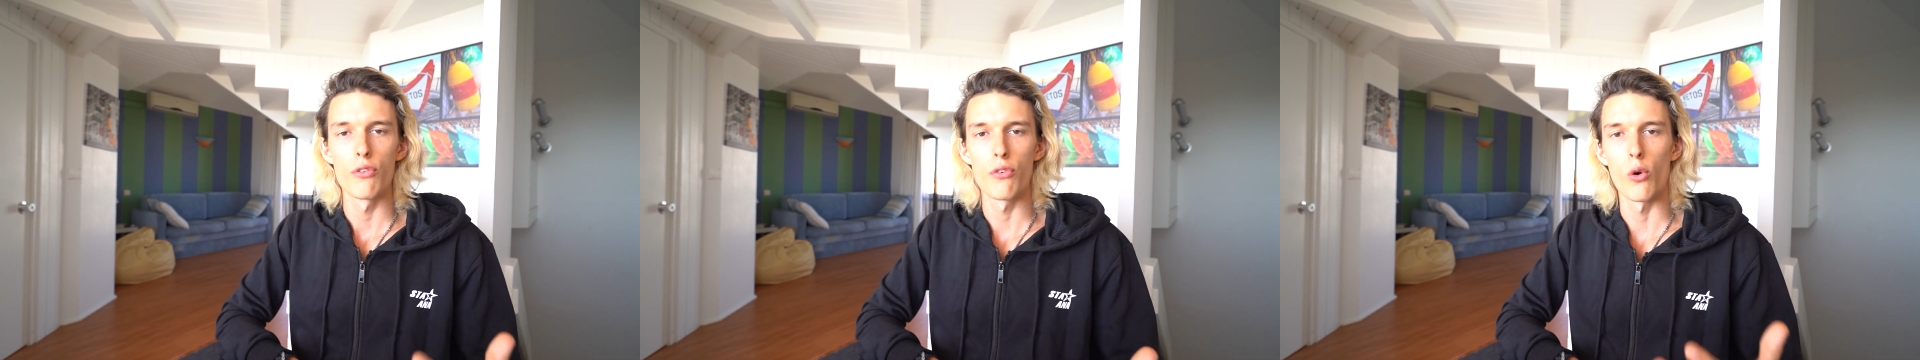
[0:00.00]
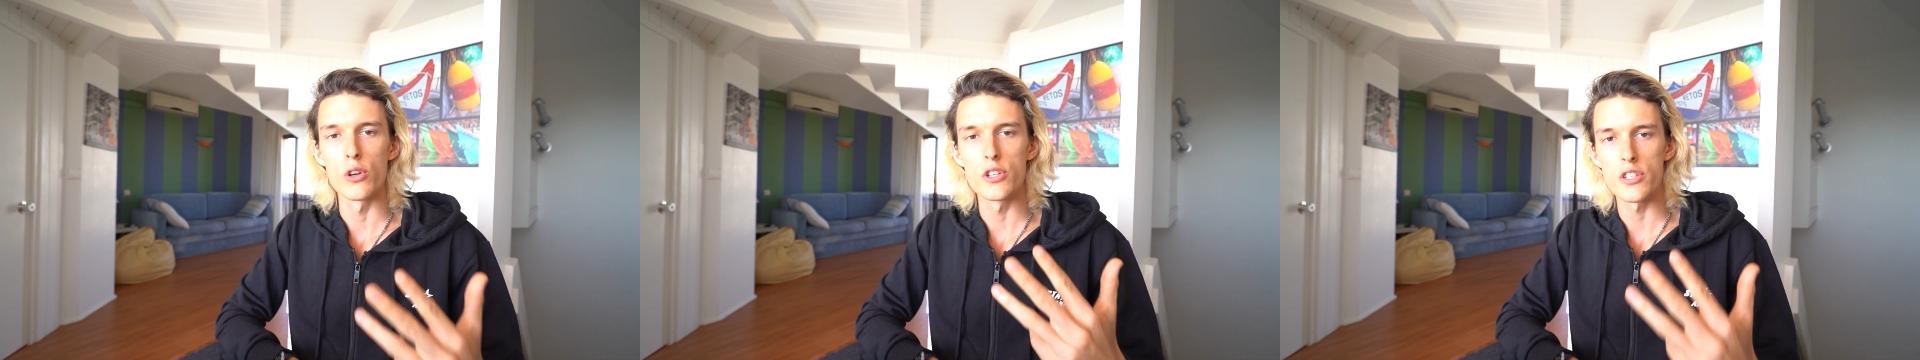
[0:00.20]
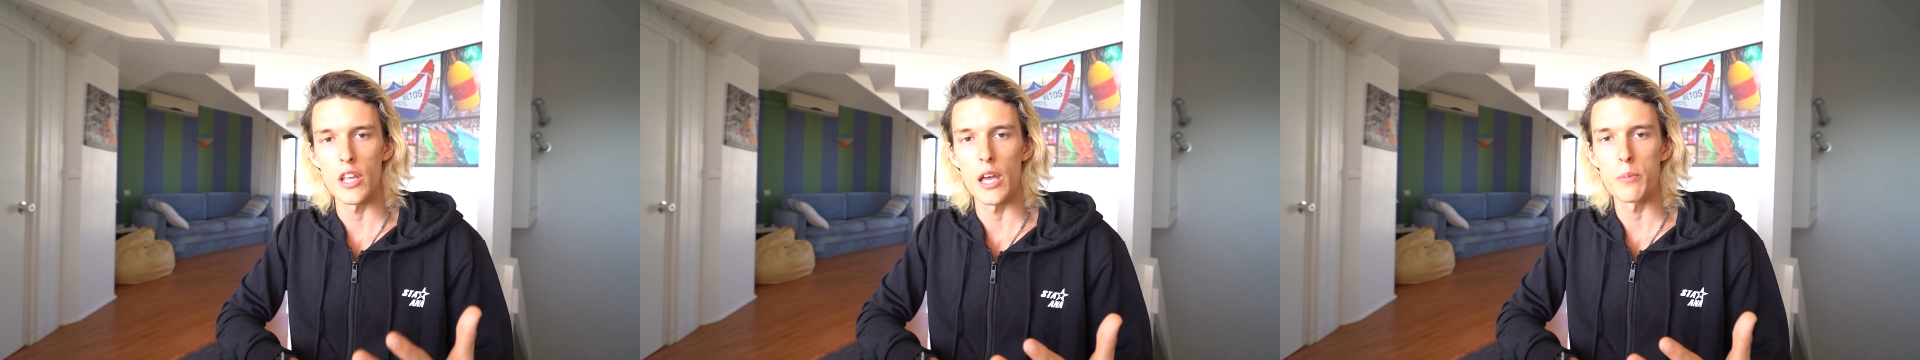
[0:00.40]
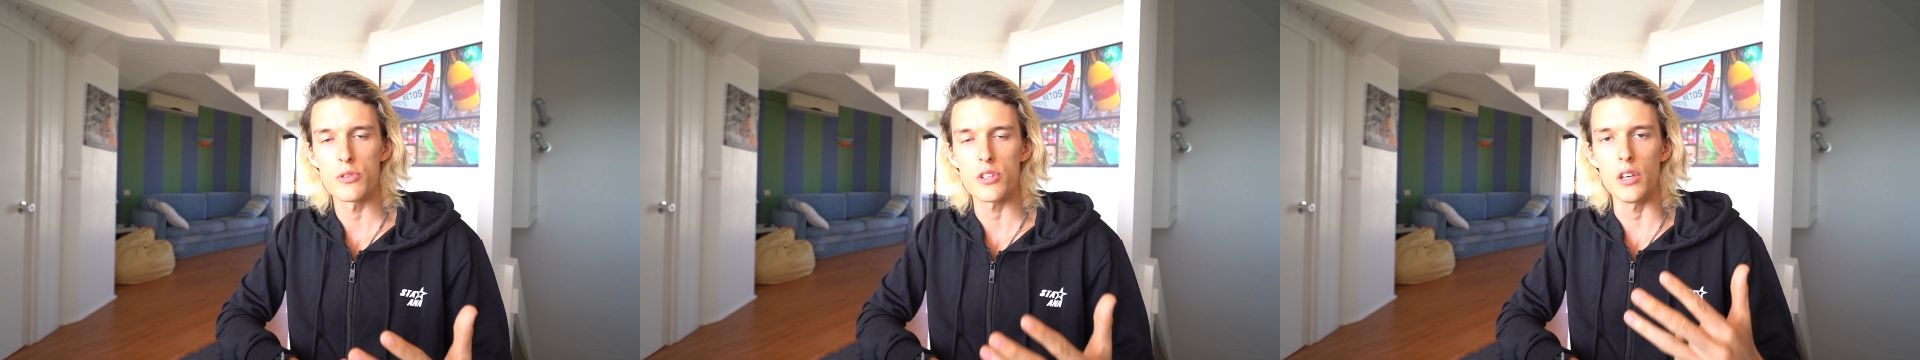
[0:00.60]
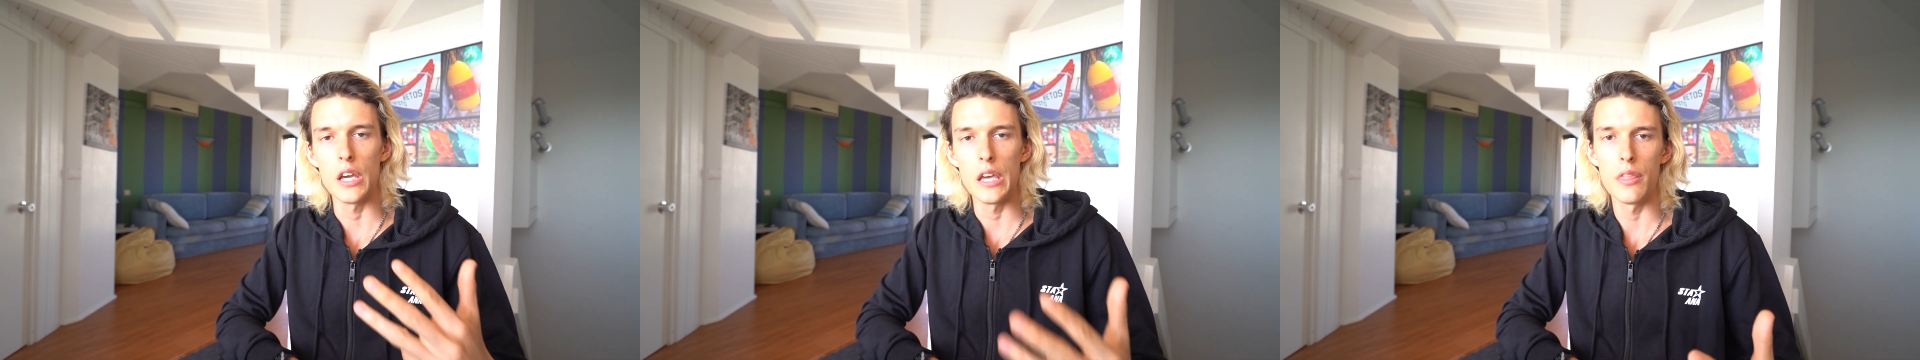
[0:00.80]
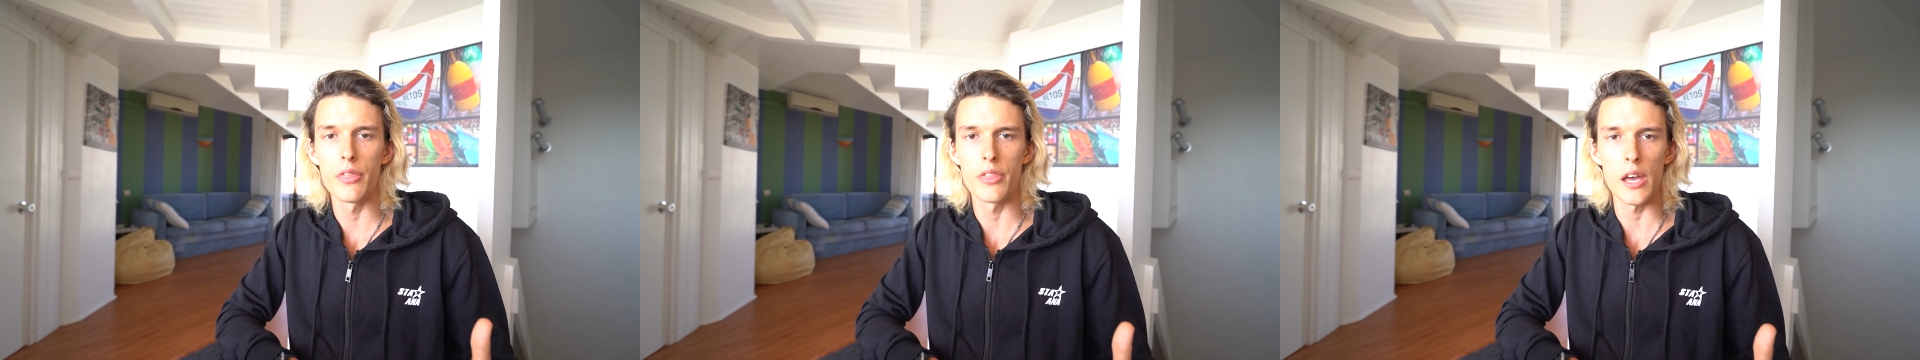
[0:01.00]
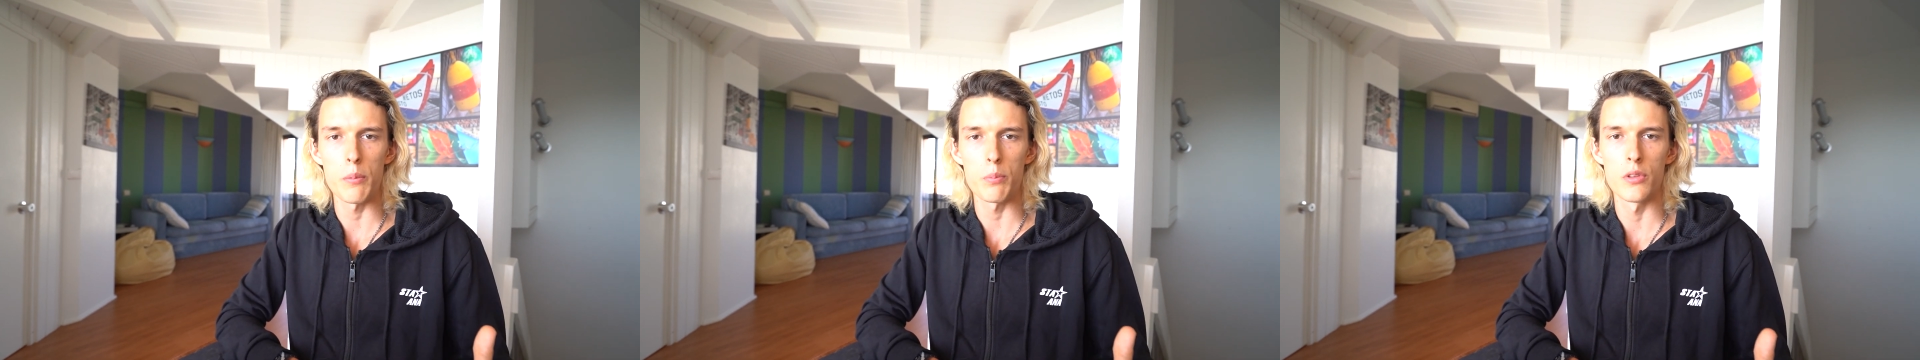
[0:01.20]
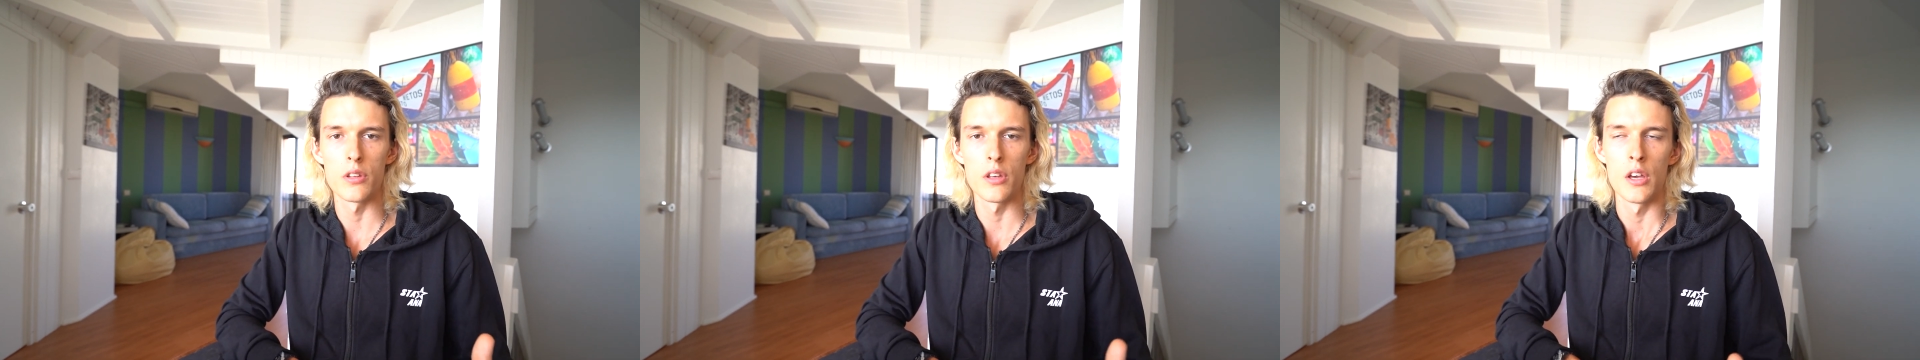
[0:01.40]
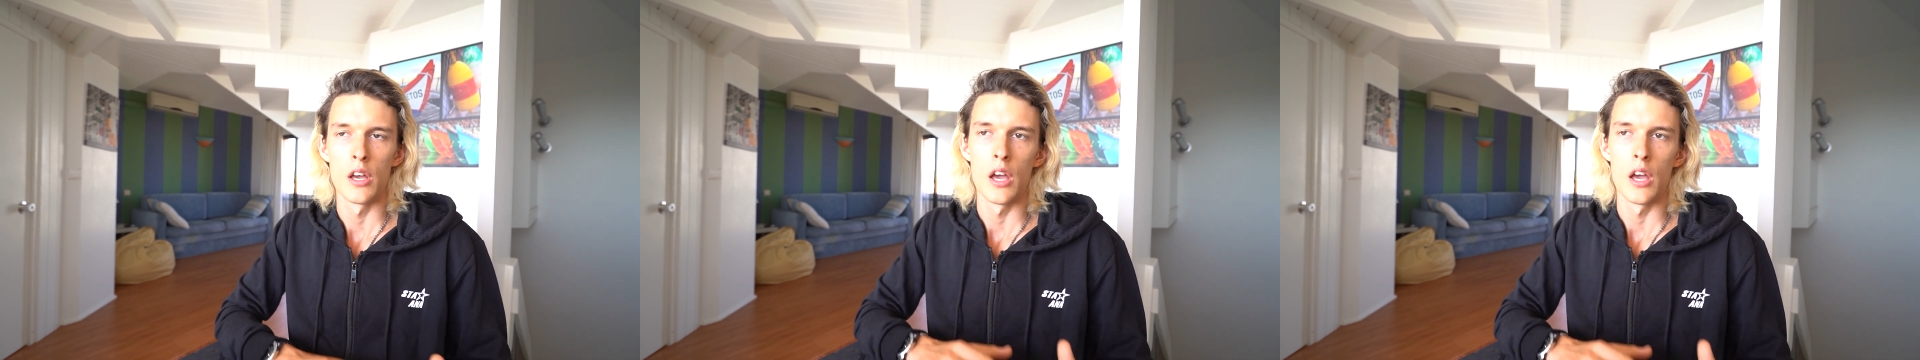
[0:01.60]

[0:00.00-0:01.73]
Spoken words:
four steps in depth.